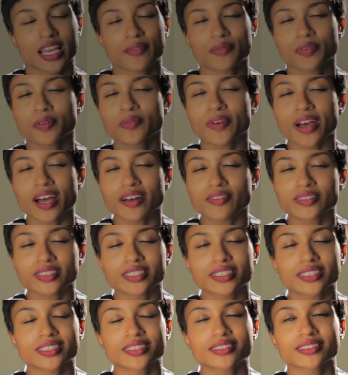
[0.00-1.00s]
If you've
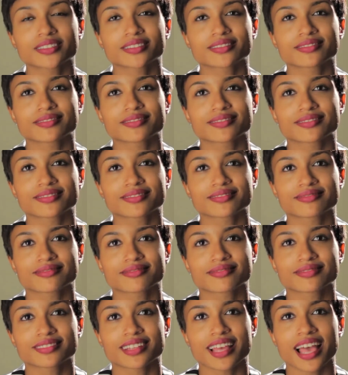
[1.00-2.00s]
ever
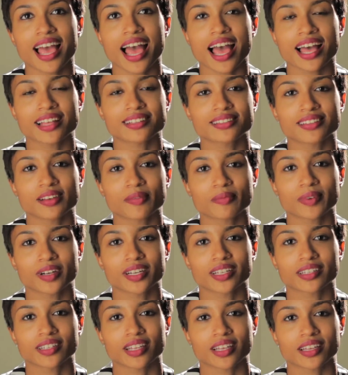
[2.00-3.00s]
had
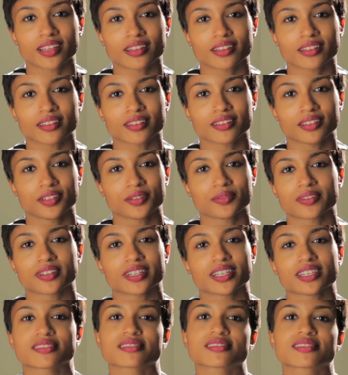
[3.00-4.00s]
someone that you were
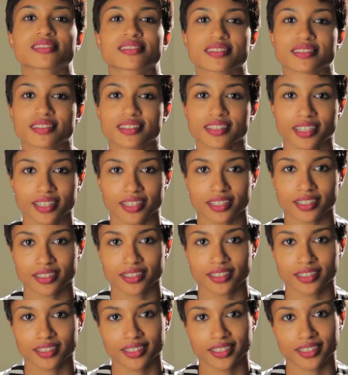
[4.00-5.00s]
instantly
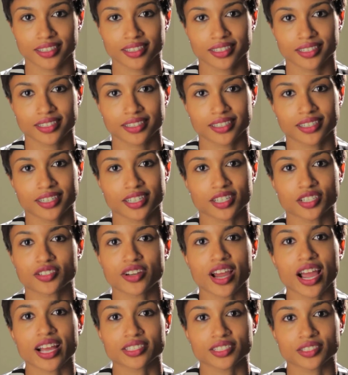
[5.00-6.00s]

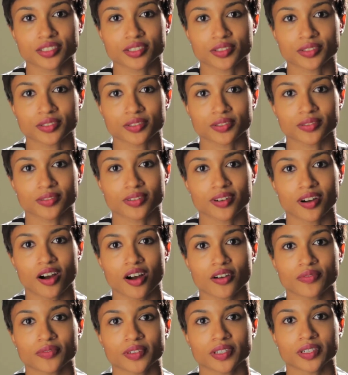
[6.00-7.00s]
attracted to
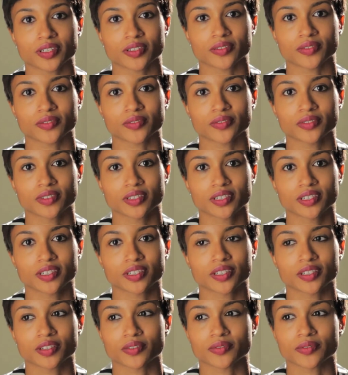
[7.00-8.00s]
off
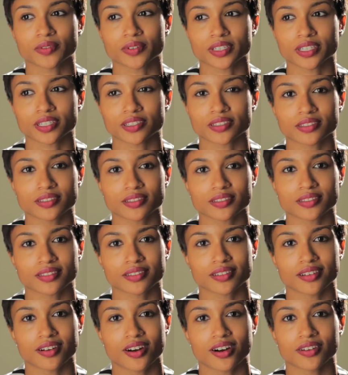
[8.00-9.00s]
of their voice,
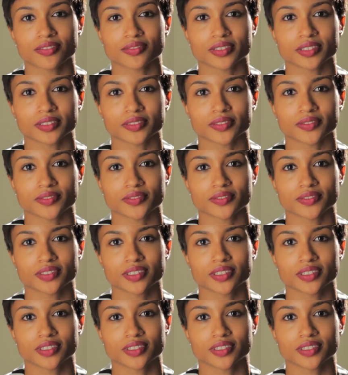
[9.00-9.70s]
off of